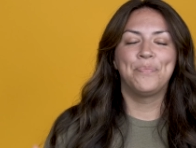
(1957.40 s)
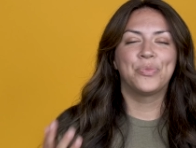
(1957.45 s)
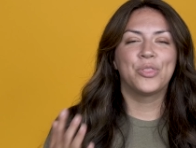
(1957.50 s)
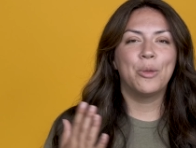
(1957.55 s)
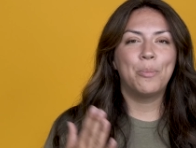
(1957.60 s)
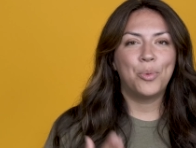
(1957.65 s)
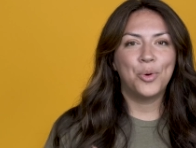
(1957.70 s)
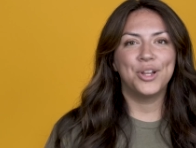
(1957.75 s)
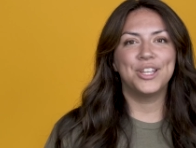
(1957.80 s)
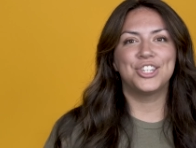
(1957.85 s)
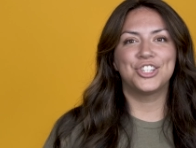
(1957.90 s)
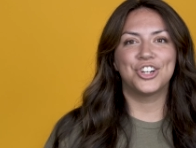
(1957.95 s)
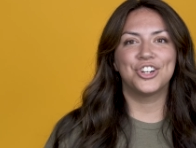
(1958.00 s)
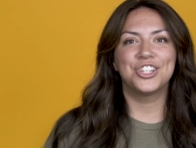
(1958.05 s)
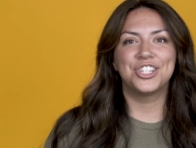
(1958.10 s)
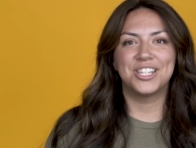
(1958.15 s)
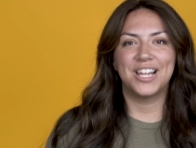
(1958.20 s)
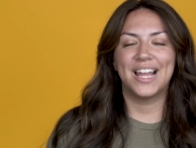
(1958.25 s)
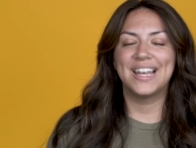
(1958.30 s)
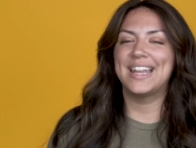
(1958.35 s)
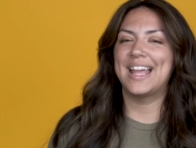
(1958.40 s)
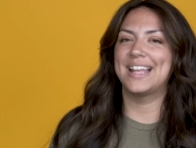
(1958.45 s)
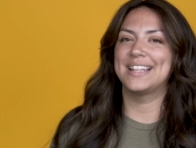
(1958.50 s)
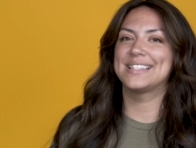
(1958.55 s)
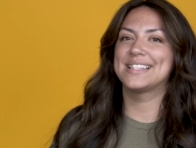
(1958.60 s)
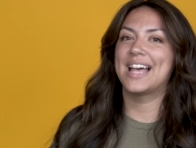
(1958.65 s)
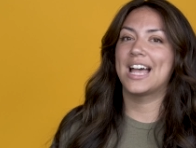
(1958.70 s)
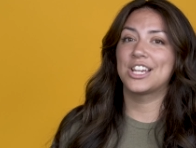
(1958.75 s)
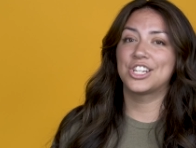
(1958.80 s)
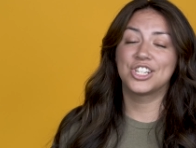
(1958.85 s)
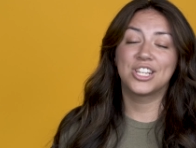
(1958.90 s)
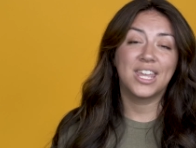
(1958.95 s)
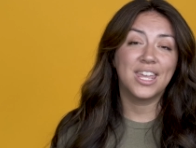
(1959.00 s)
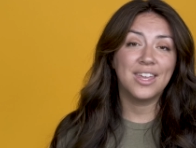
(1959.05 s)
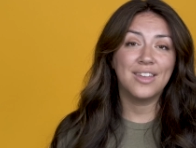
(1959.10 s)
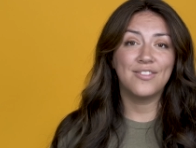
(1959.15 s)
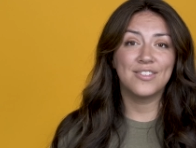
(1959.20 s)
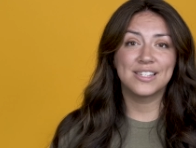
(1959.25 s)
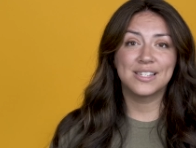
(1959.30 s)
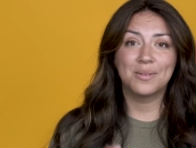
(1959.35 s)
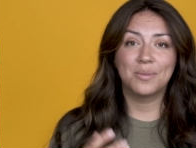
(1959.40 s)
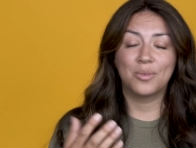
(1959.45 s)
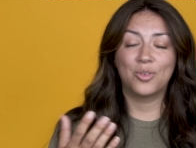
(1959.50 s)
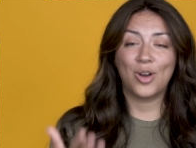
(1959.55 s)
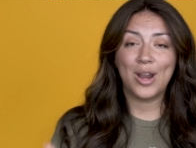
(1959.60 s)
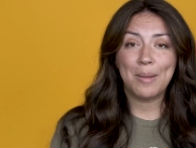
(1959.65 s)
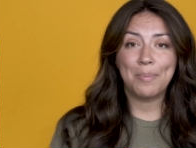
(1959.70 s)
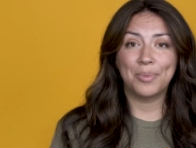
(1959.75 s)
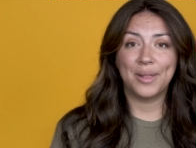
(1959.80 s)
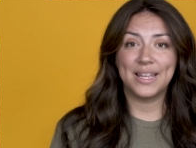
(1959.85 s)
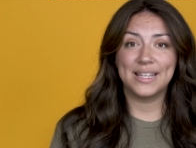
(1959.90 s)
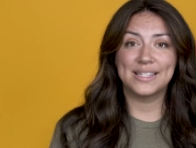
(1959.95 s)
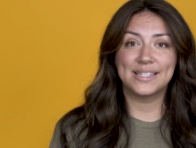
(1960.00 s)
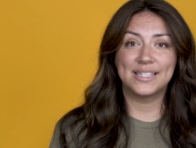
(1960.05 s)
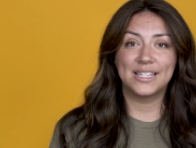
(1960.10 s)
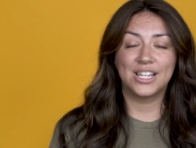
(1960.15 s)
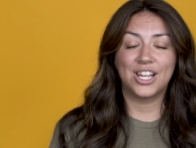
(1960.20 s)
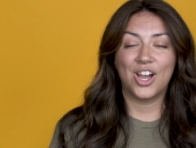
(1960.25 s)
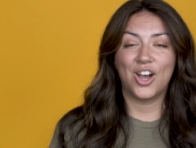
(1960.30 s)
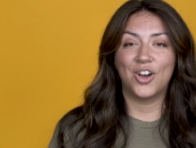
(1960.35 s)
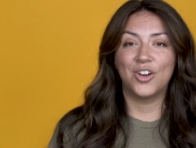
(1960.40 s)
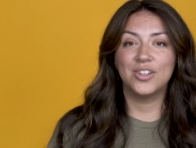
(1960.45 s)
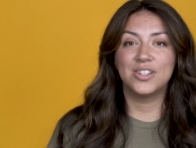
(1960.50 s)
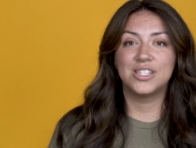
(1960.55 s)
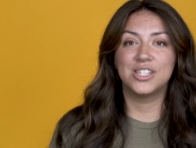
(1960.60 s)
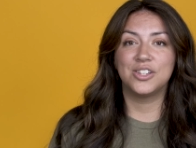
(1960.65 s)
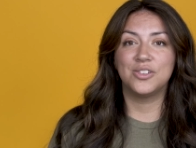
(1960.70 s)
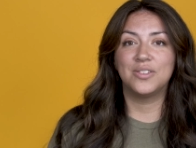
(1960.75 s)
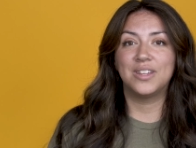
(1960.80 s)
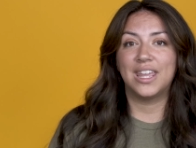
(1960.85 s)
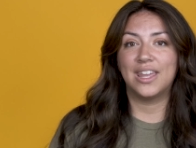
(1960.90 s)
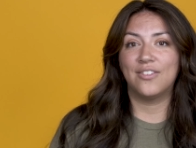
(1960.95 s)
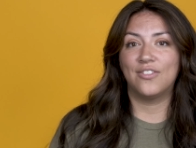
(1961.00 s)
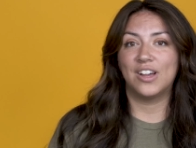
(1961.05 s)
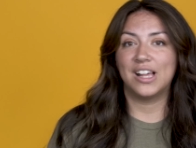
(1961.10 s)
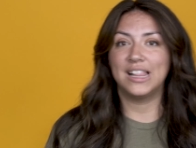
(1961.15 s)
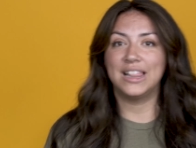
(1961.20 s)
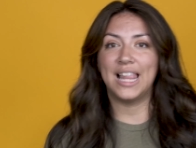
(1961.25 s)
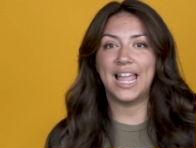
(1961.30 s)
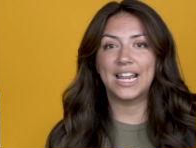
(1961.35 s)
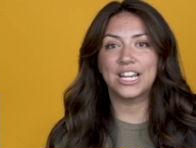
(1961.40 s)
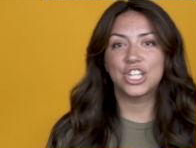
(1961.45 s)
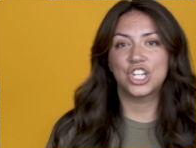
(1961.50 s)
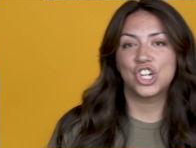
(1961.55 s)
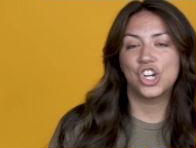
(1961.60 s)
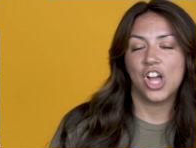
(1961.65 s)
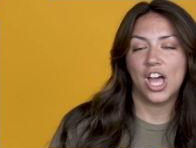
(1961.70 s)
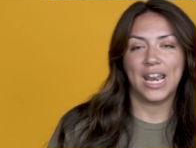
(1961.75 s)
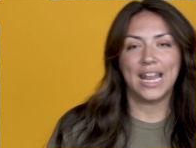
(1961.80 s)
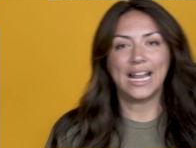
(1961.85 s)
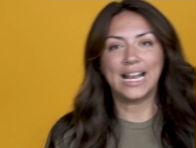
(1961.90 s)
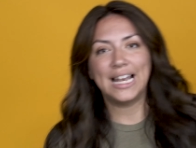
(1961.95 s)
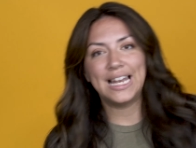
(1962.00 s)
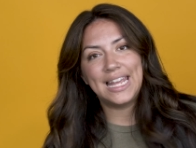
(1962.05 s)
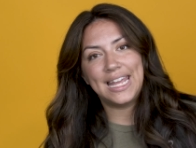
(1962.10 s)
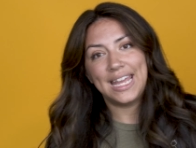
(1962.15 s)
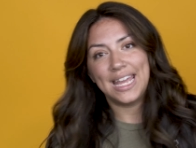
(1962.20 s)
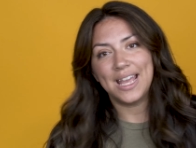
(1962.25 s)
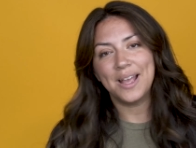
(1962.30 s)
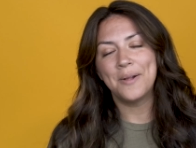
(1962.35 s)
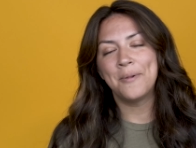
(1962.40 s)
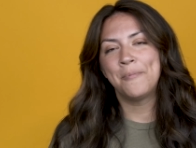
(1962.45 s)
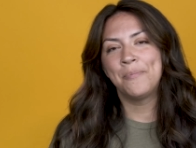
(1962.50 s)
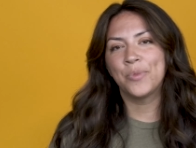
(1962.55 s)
Thepointechurch.net slash give is a great place to go to give electronically,